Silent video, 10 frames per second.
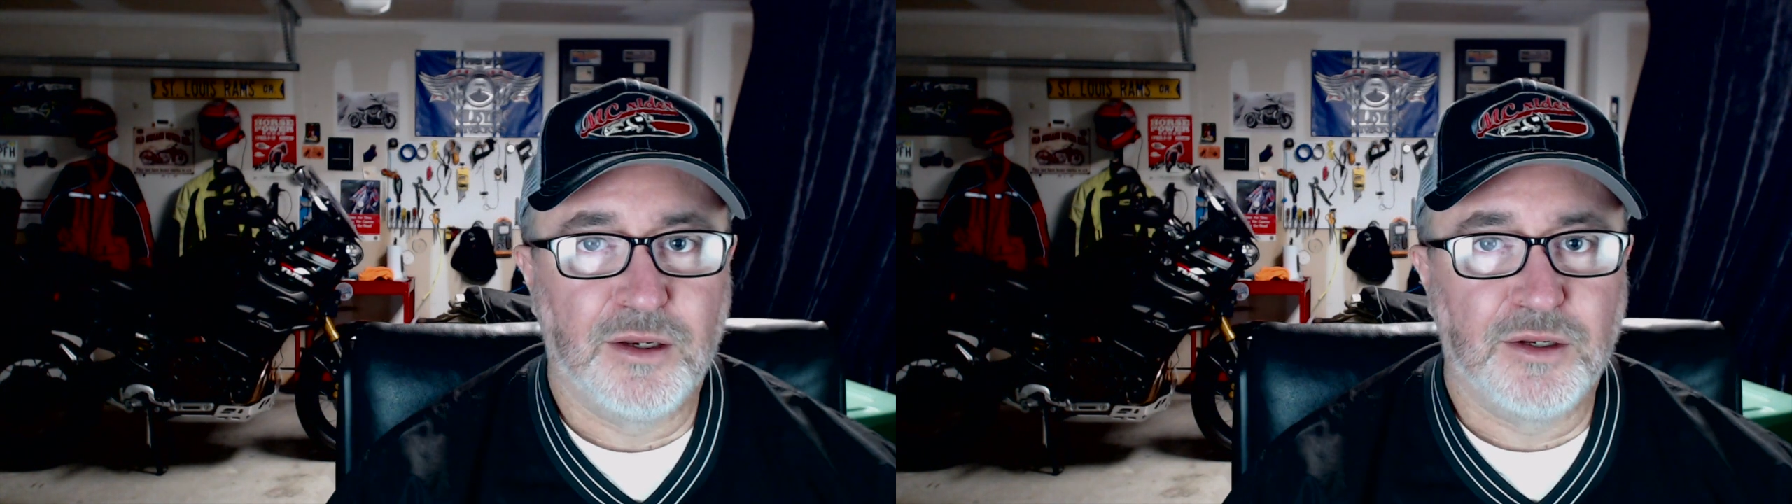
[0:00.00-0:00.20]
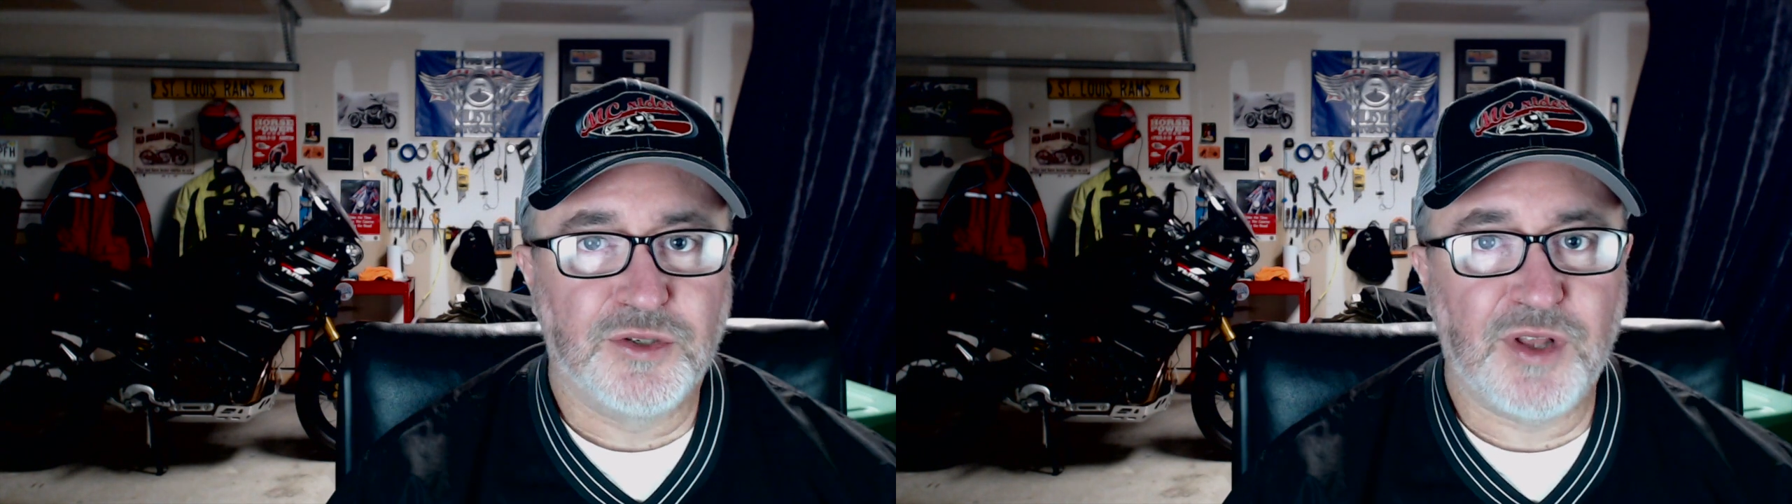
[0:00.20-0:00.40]

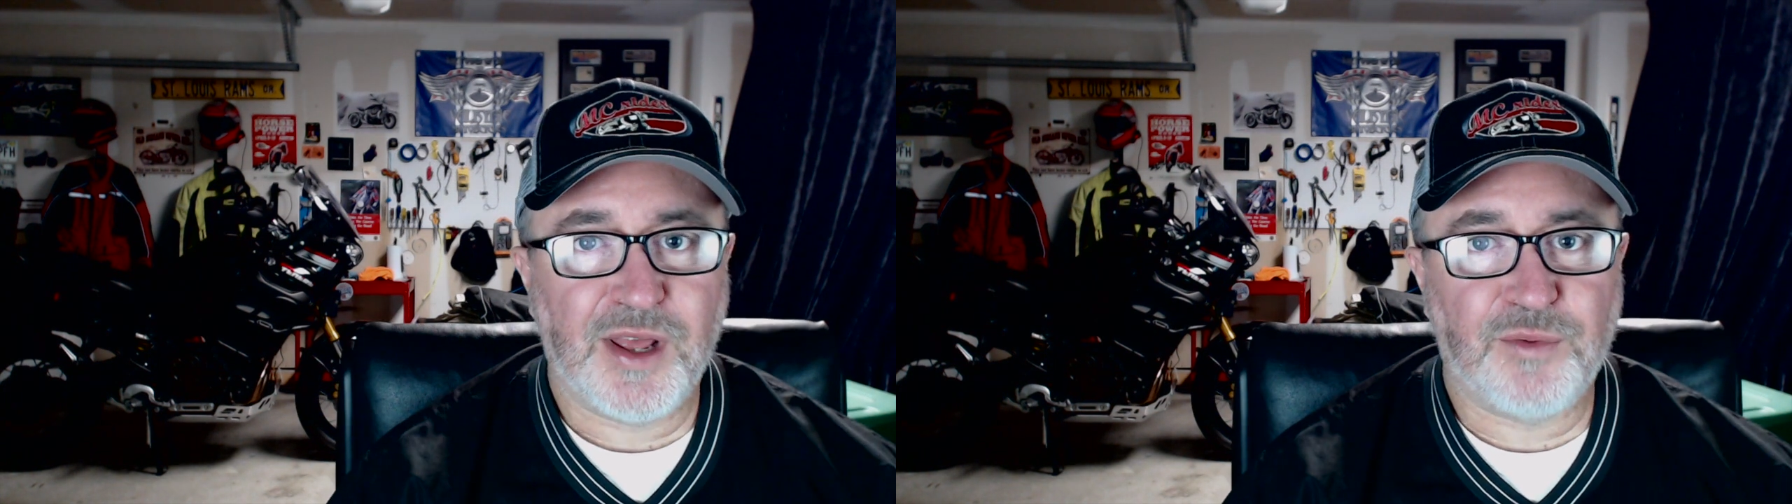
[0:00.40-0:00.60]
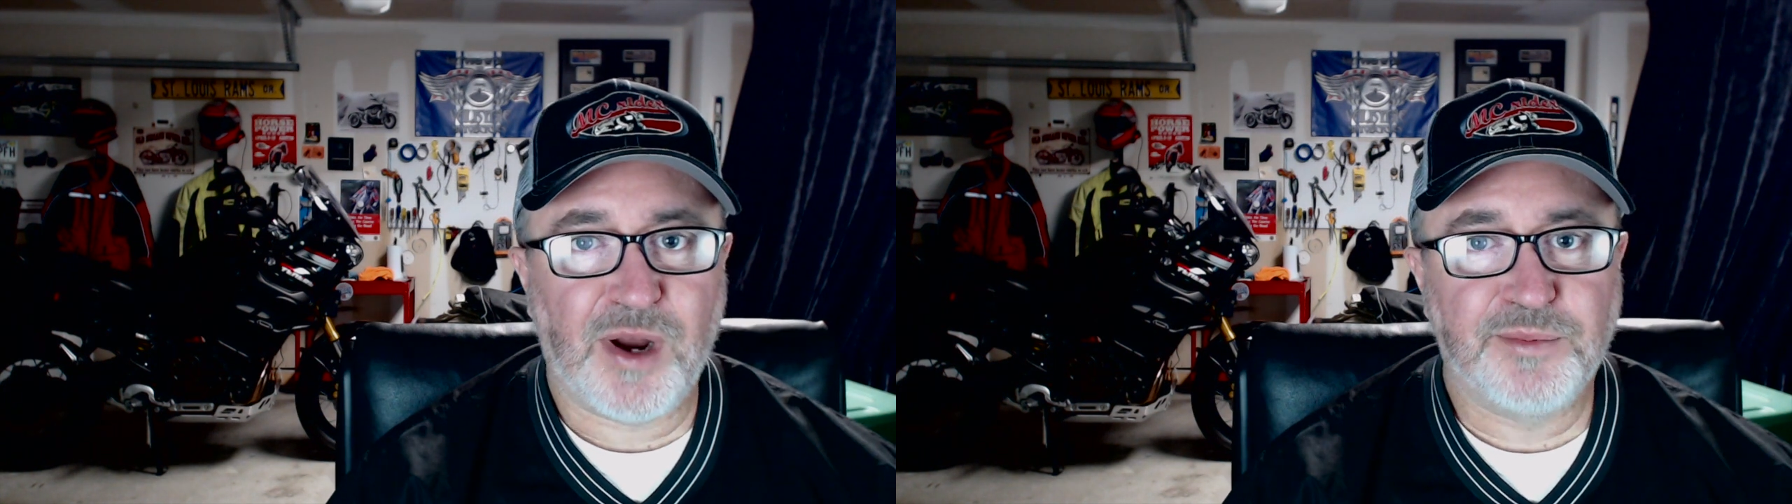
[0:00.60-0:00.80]
So
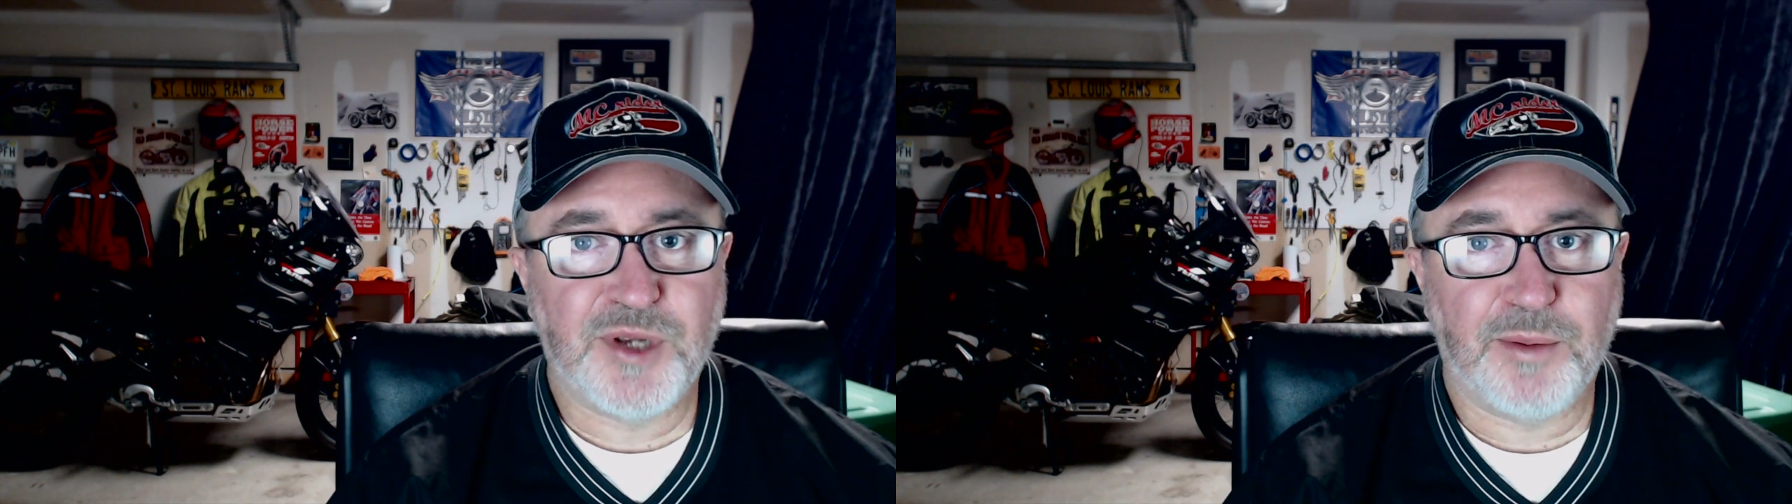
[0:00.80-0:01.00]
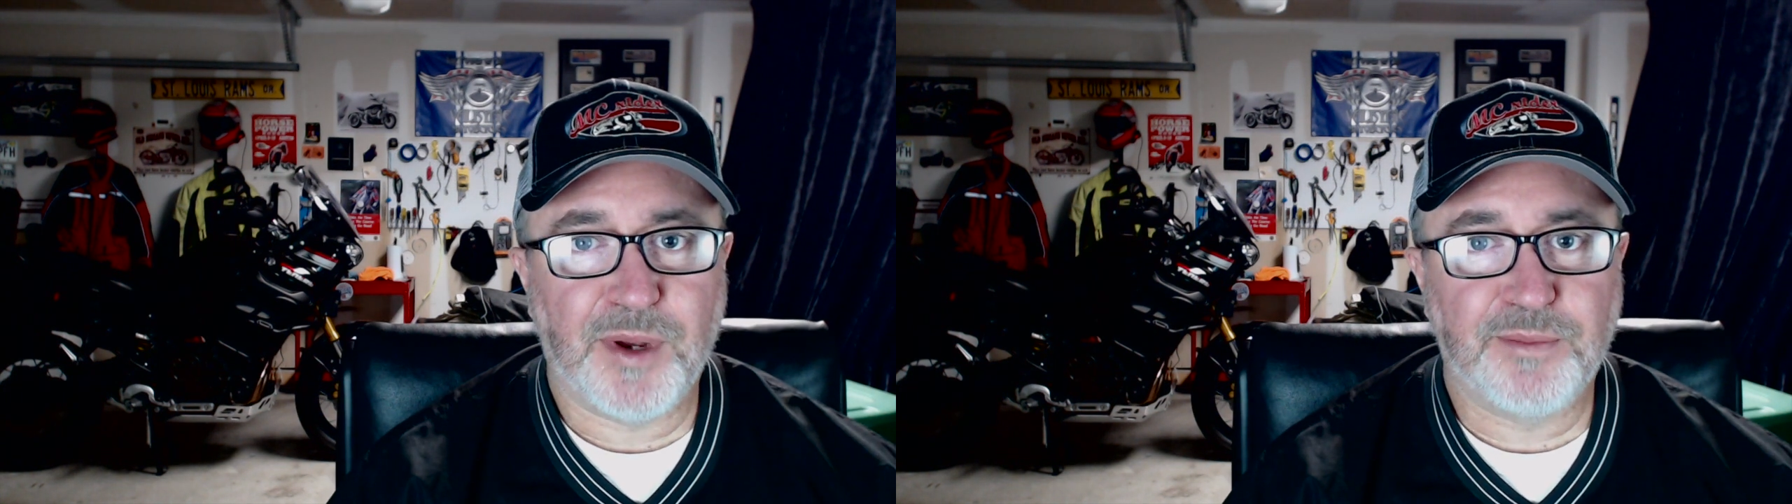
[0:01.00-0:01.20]
that wraps
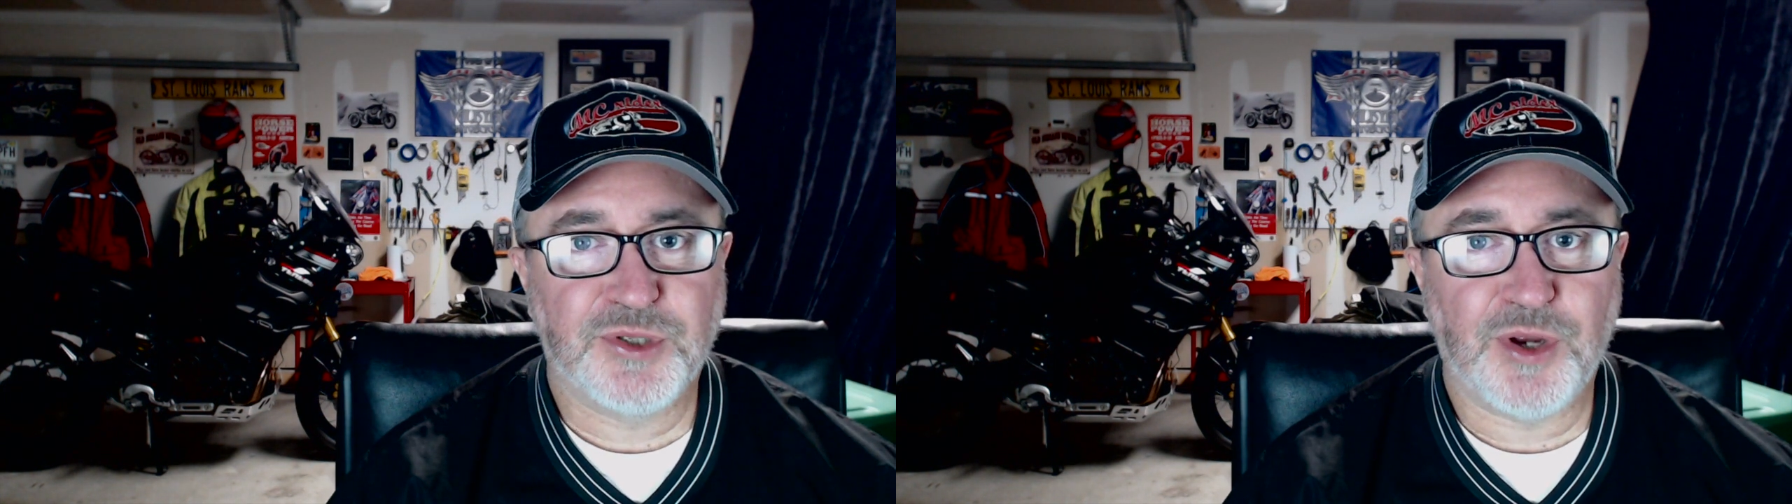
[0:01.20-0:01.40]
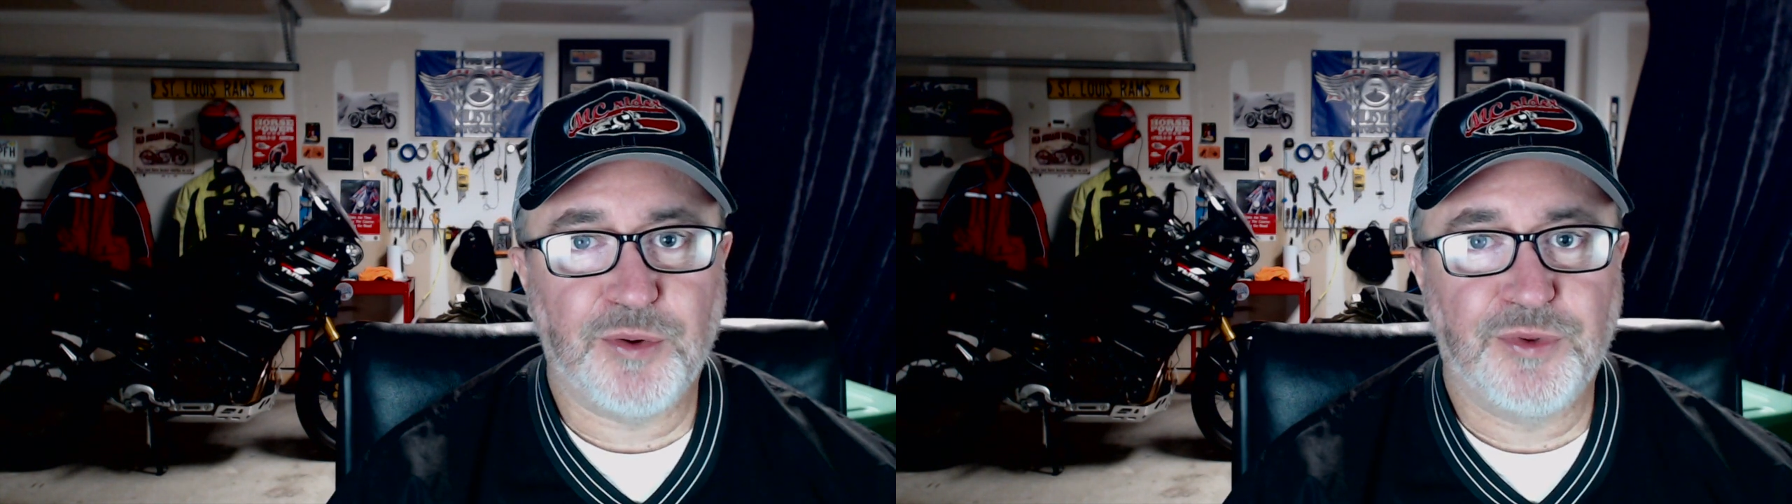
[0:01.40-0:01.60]
up
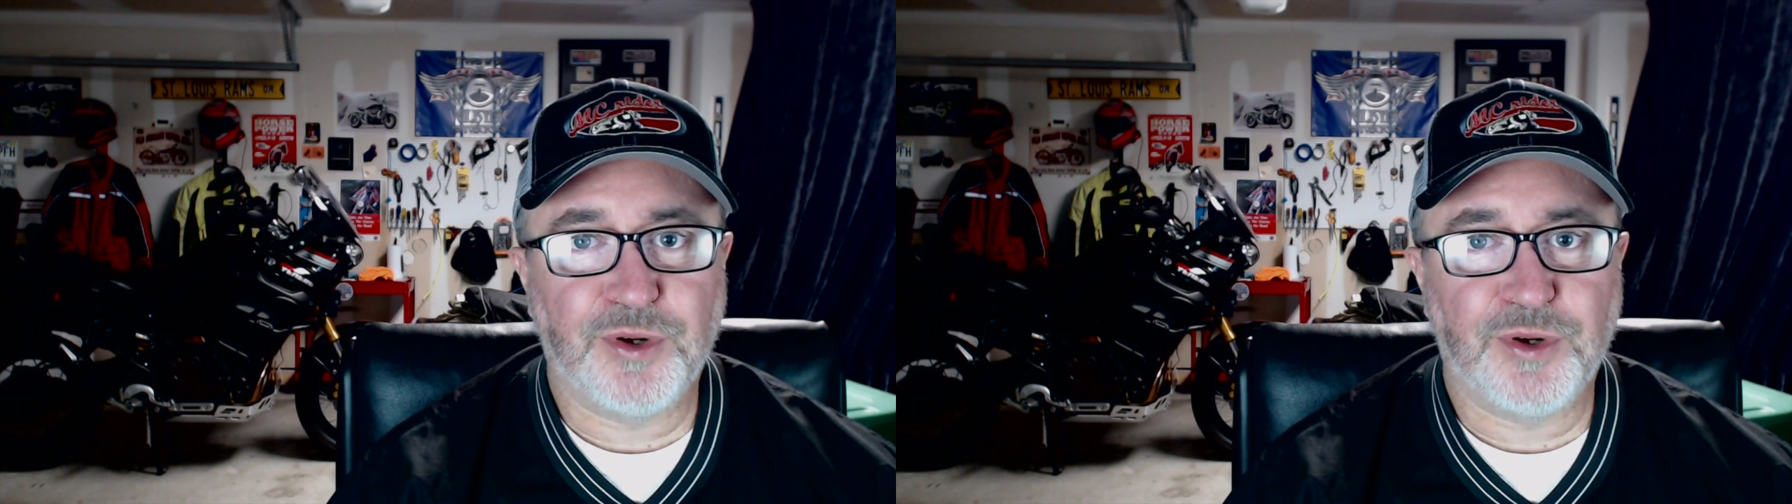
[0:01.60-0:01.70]
episode